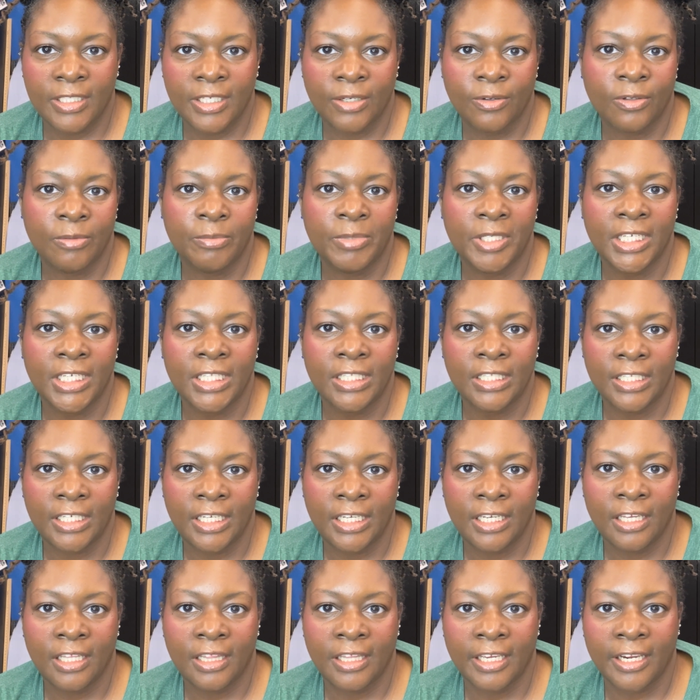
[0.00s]
There will be a
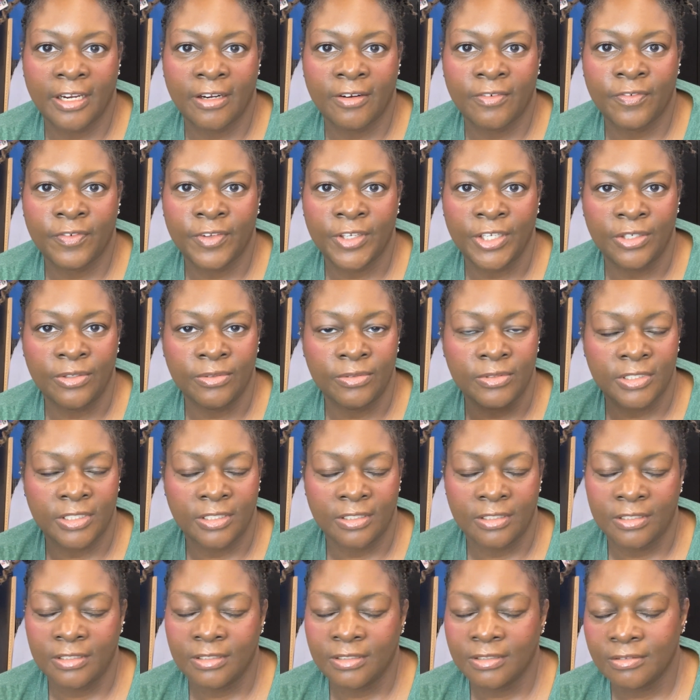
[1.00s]
link there for you
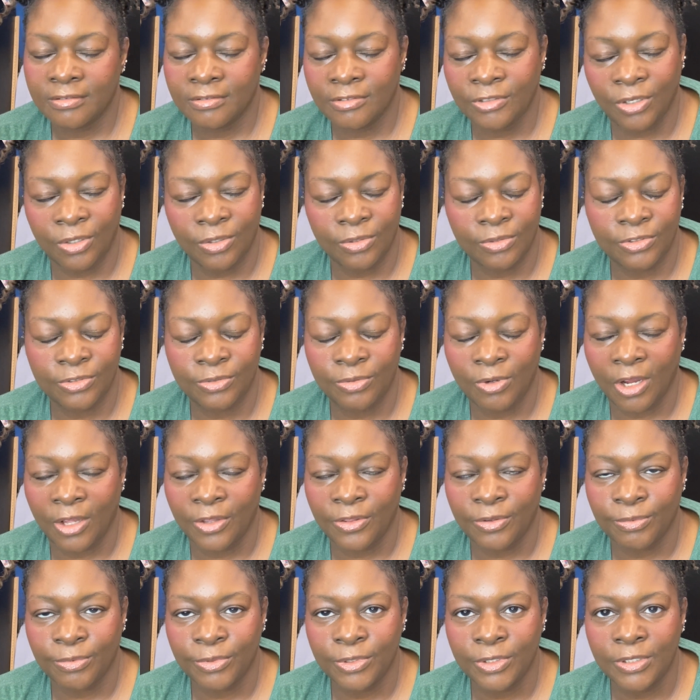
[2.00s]
to go to all
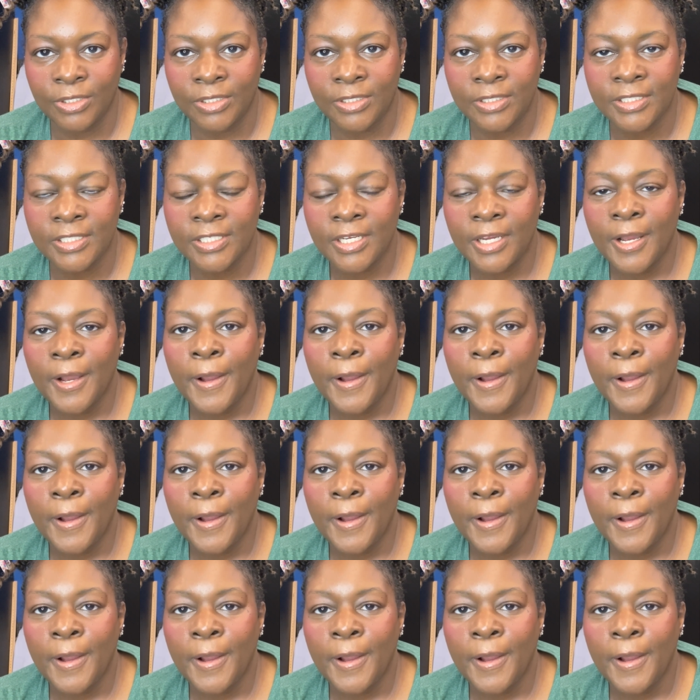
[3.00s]
the rules.